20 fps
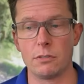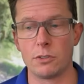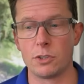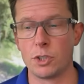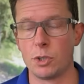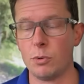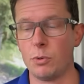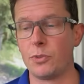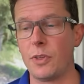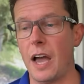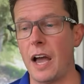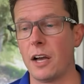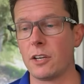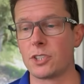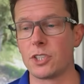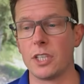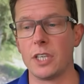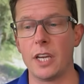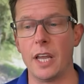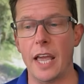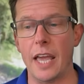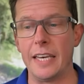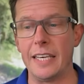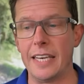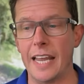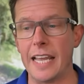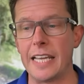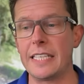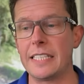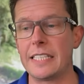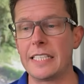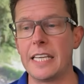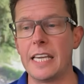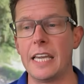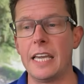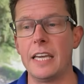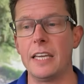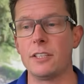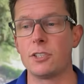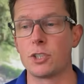
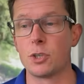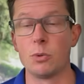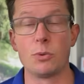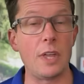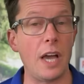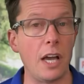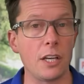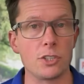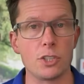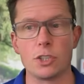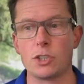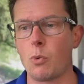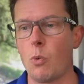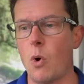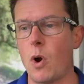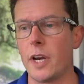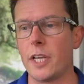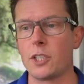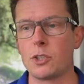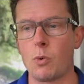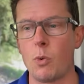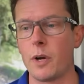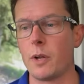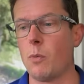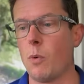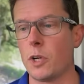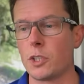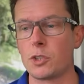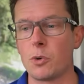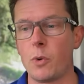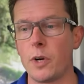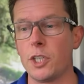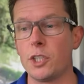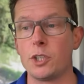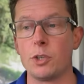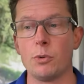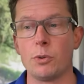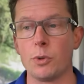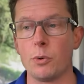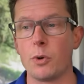2019, 2020, 21,
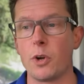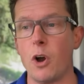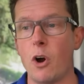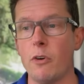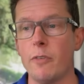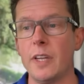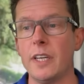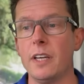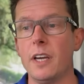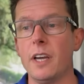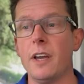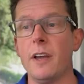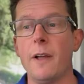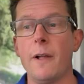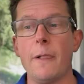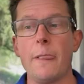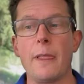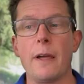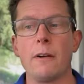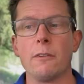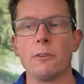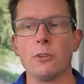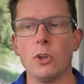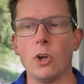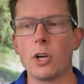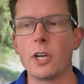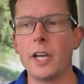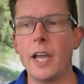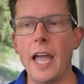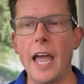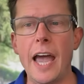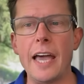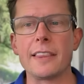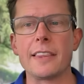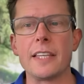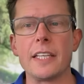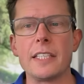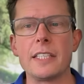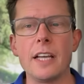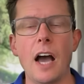22 through COVID, look
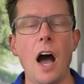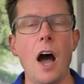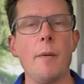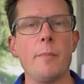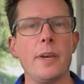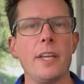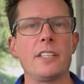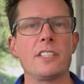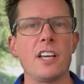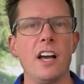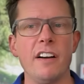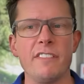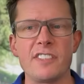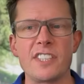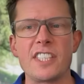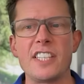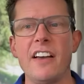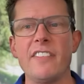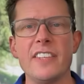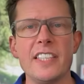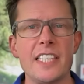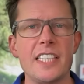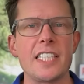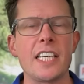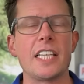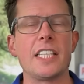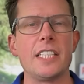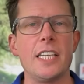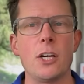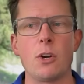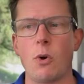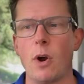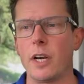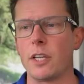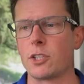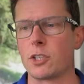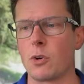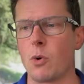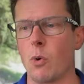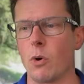at the dominance of 760
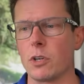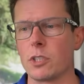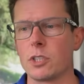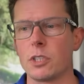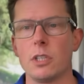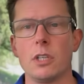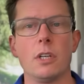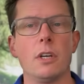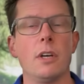credit scores.